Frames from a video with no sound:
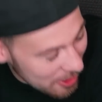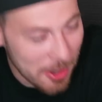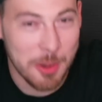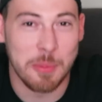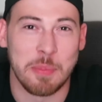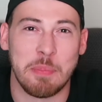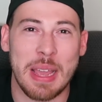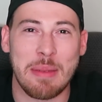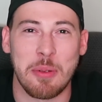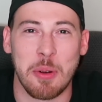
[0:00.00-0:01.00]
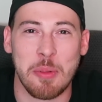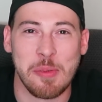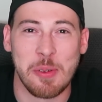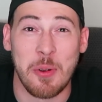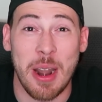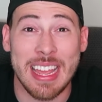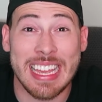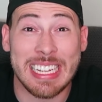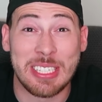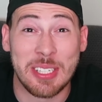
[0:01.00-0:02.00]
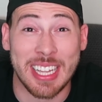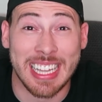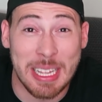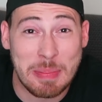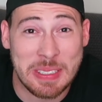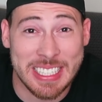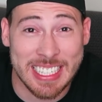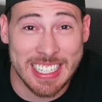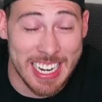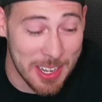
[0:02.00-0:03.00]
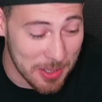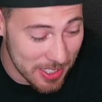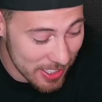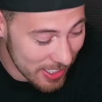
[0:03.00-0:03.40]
Oh, baby, we're moving right into the lipstick now.